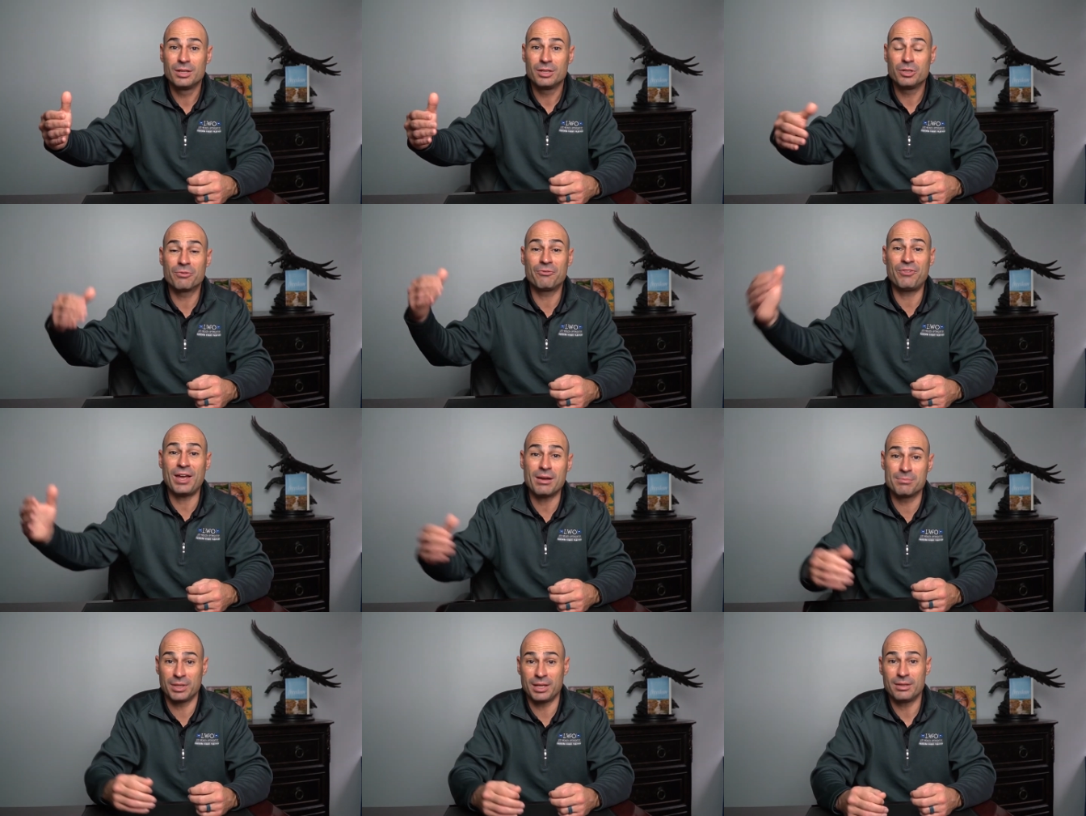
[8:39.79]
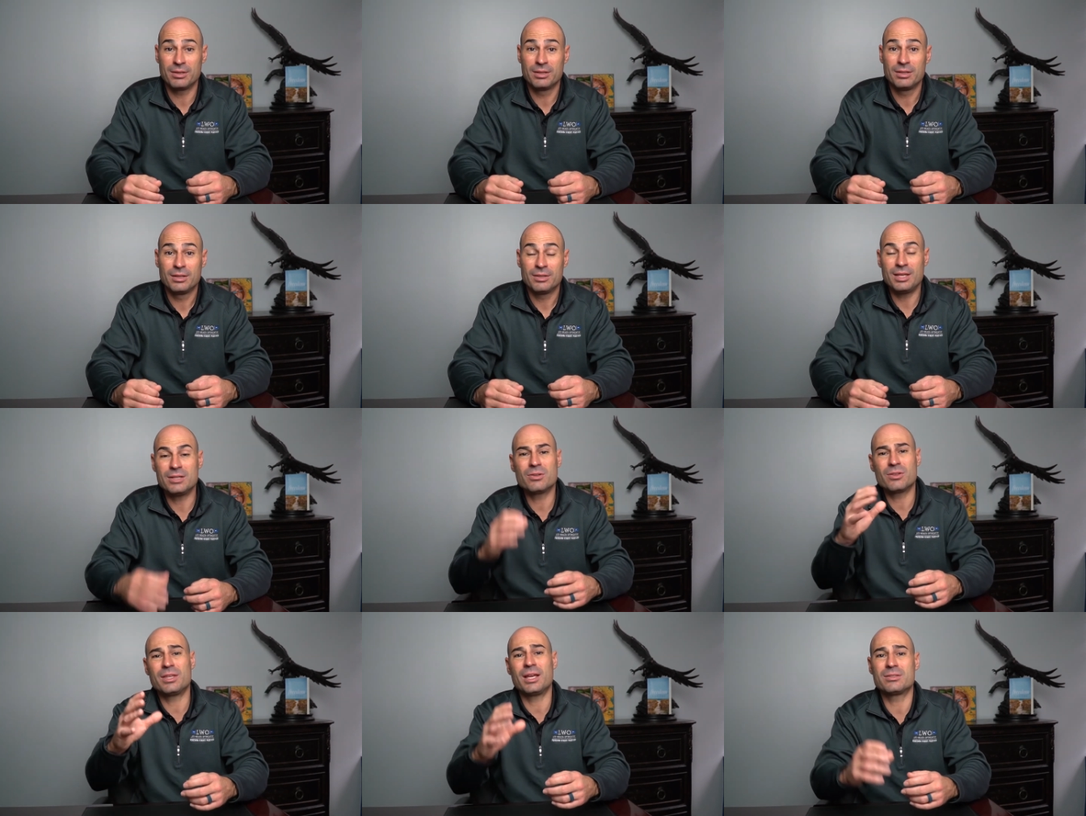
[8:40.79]
your family, these are
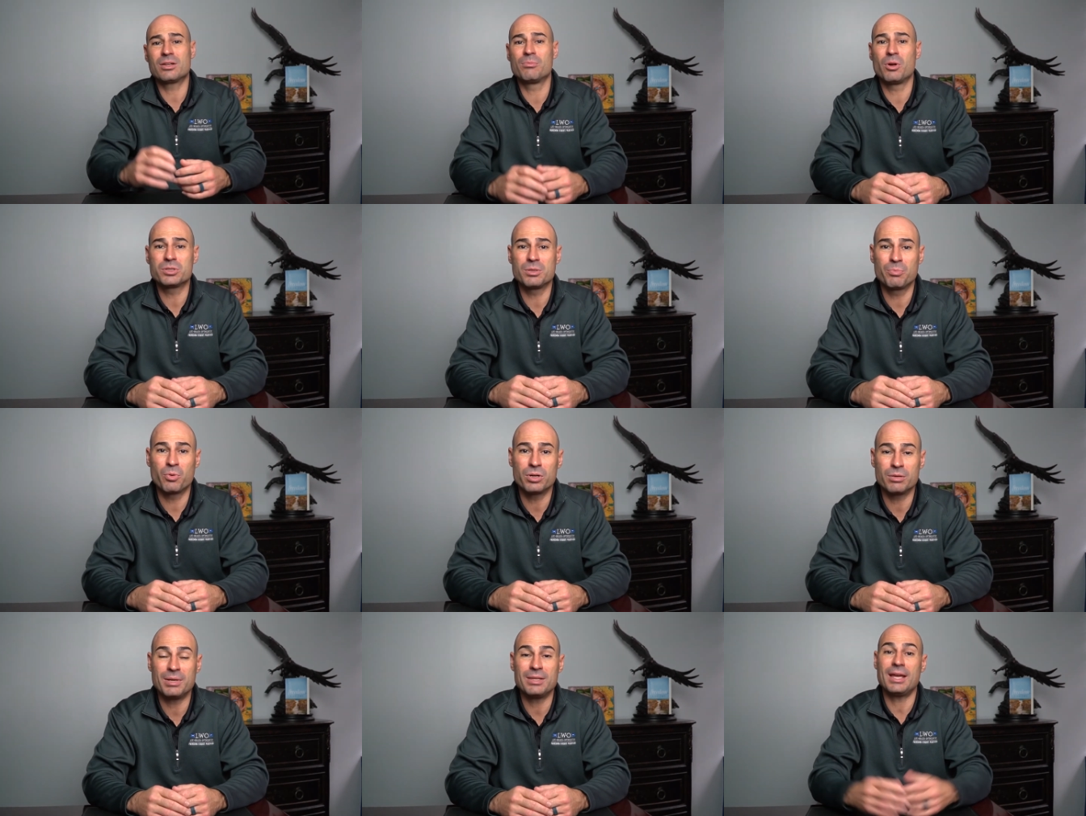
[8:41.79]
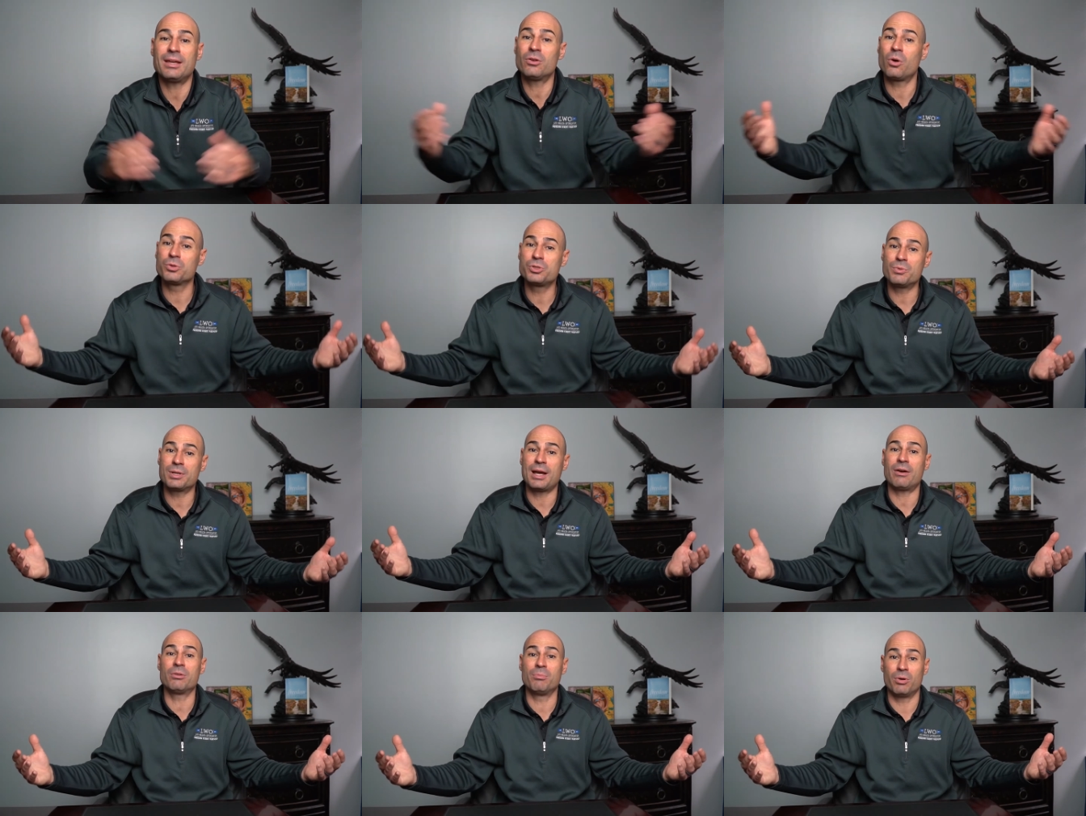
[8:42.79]
the things that are most important to me. They can hold you
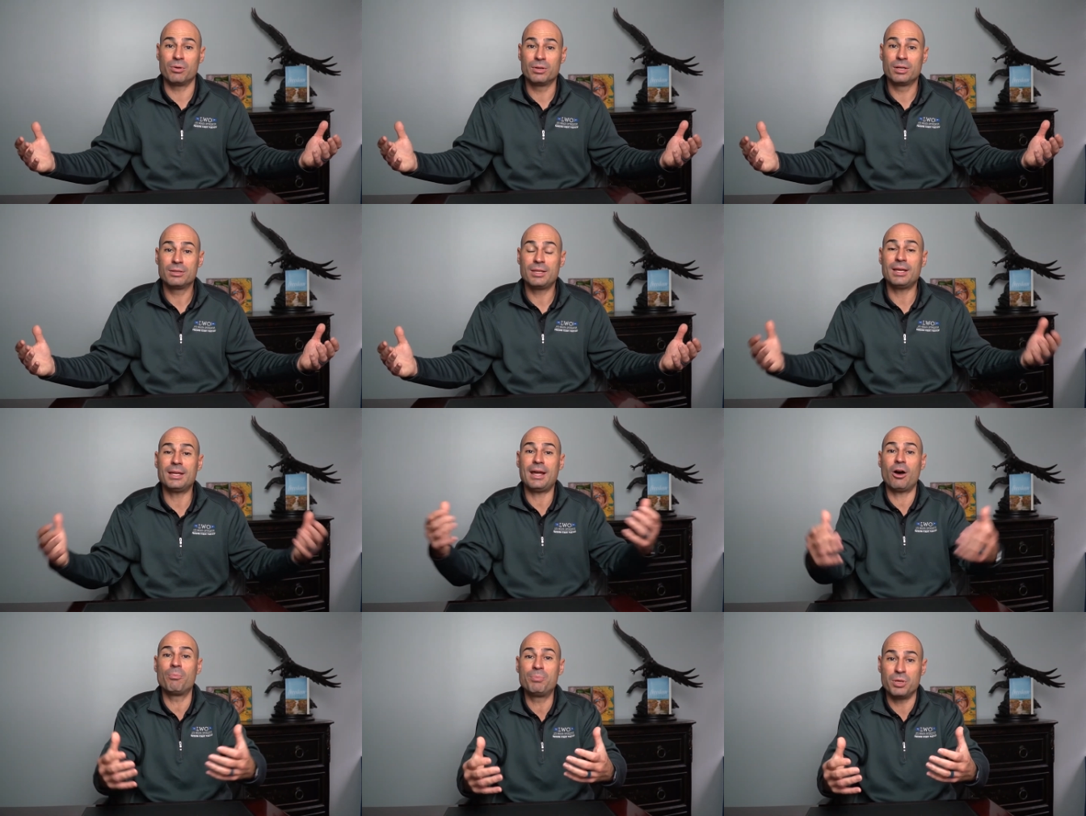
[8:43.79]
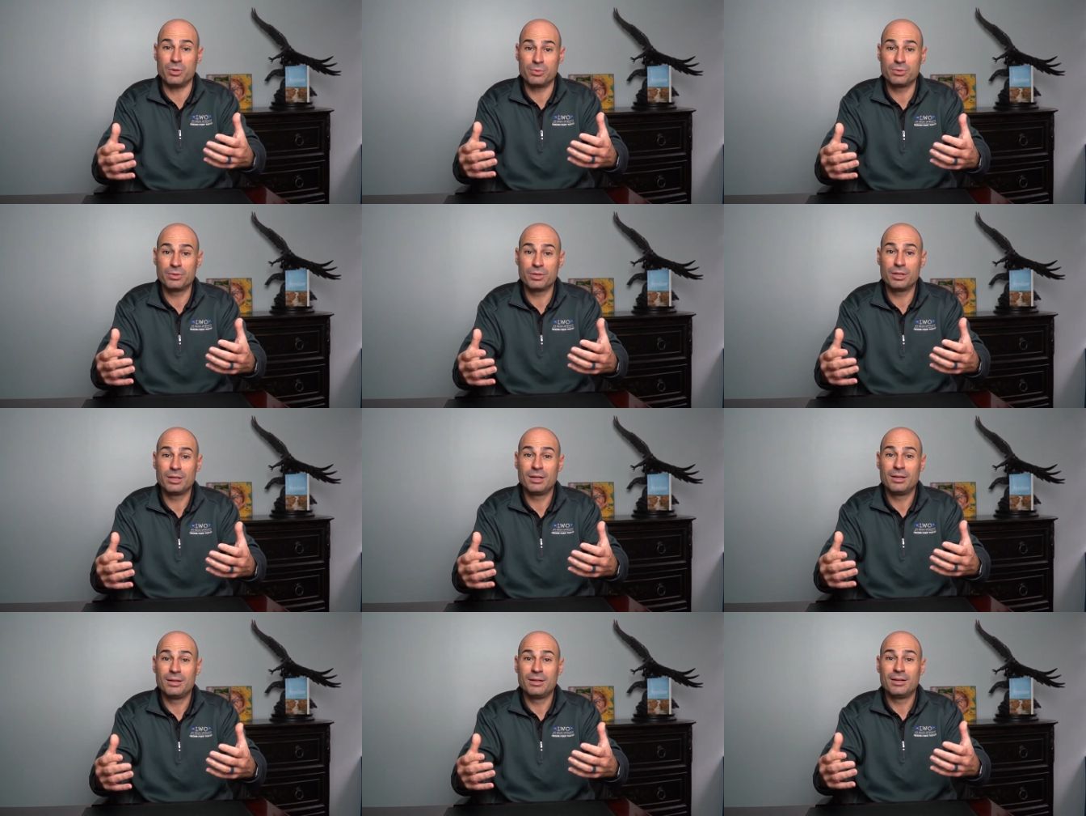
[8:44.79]
accountable. They can help you.
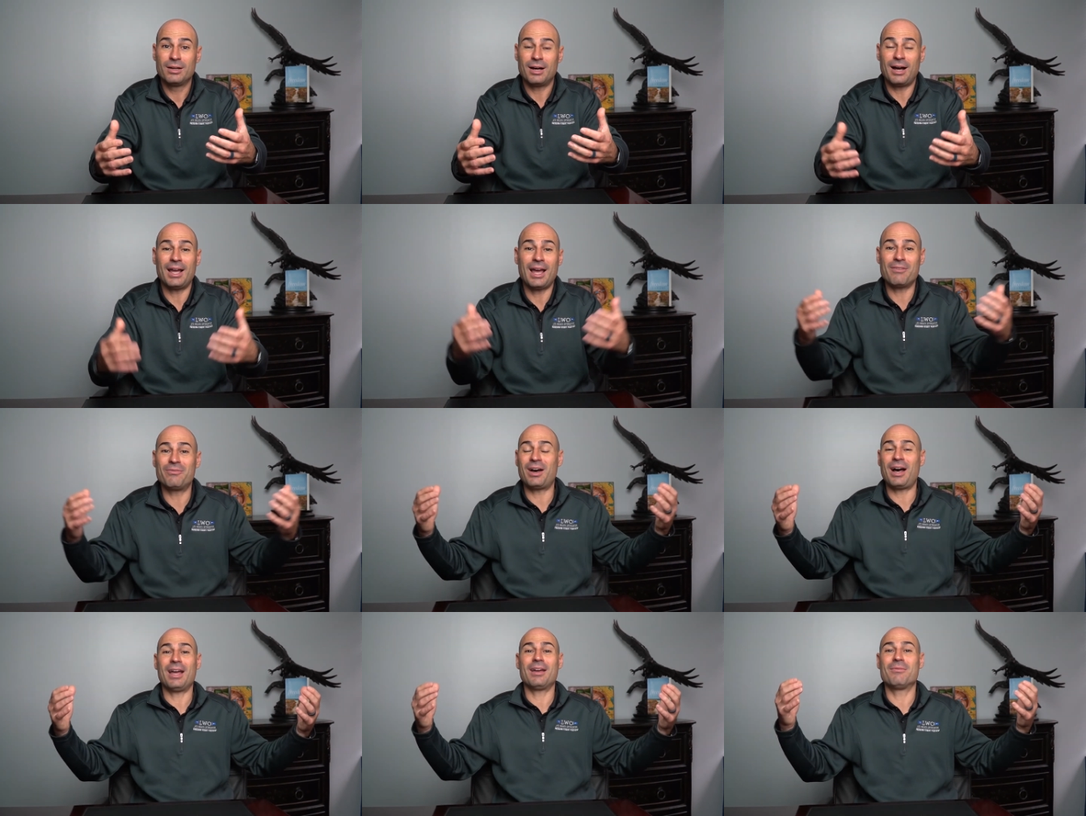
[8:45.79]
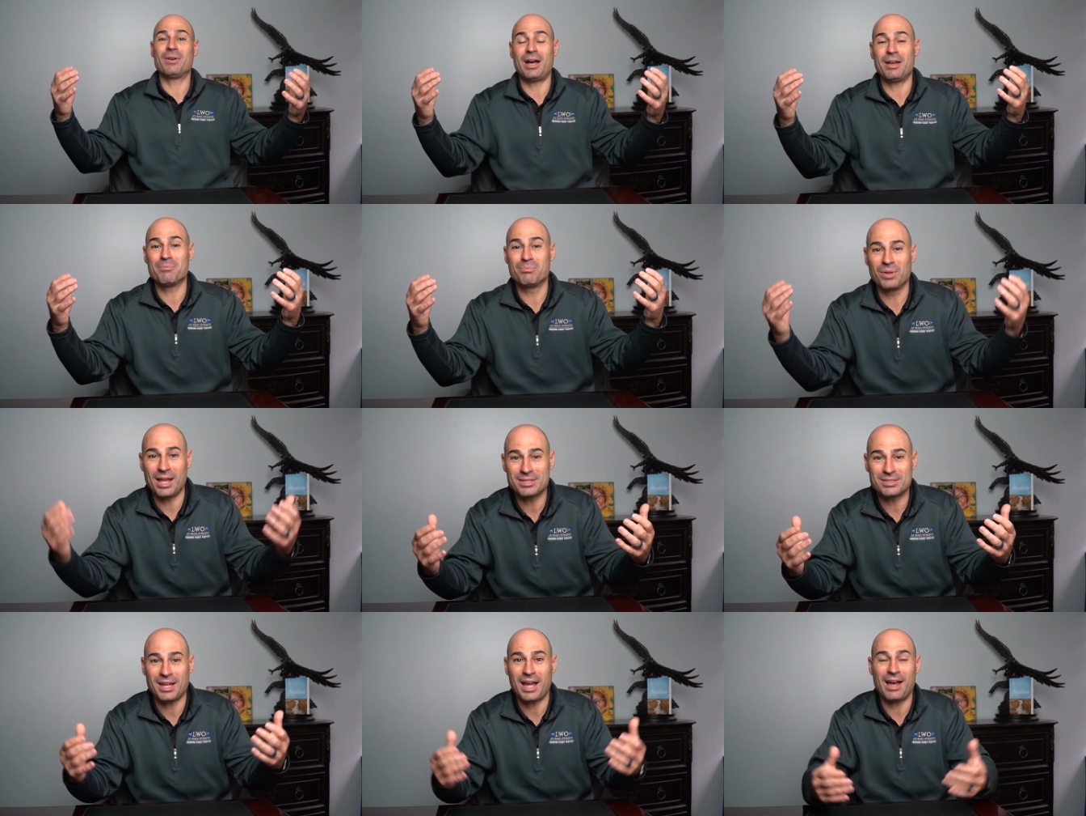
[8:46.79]
I have I have I am
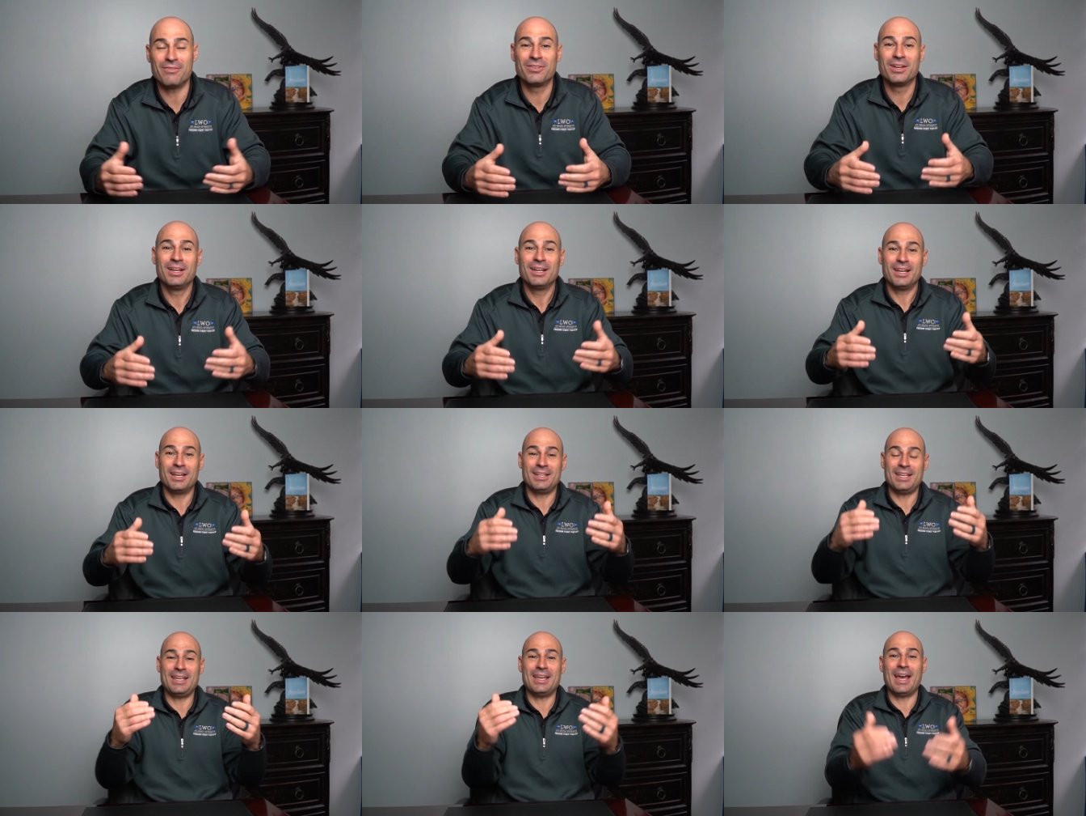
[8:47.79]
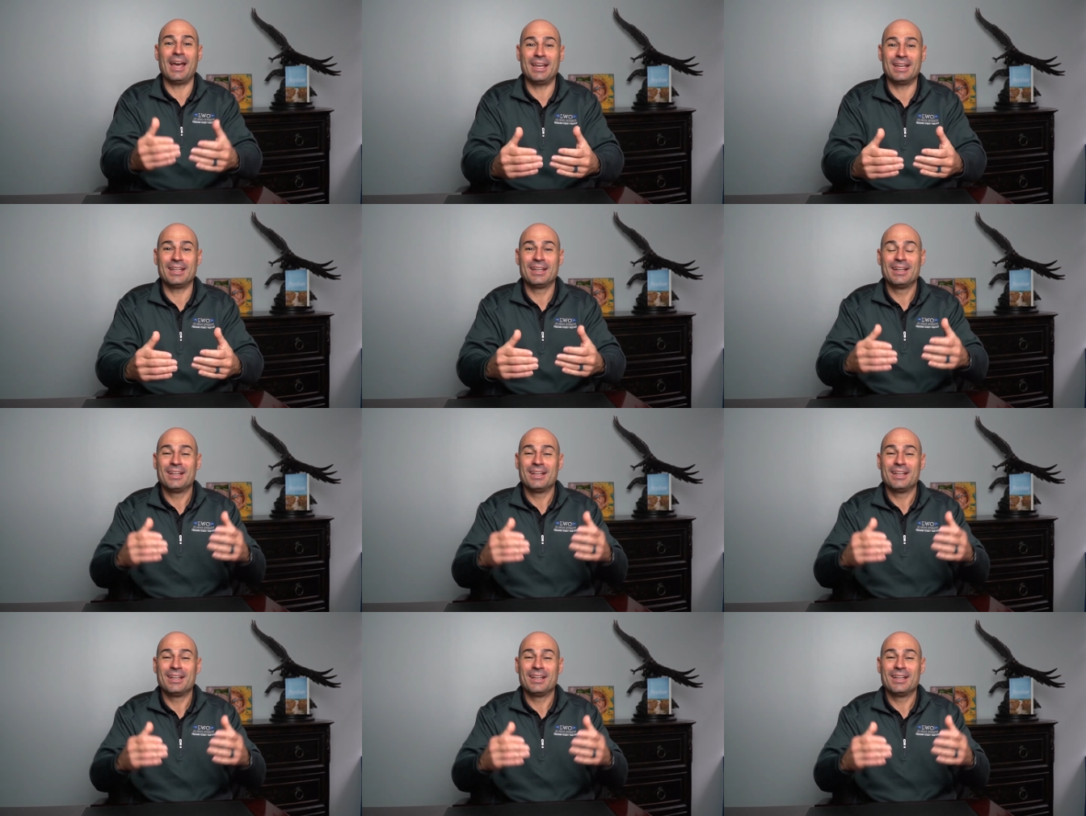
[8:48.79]
blessed to have an EA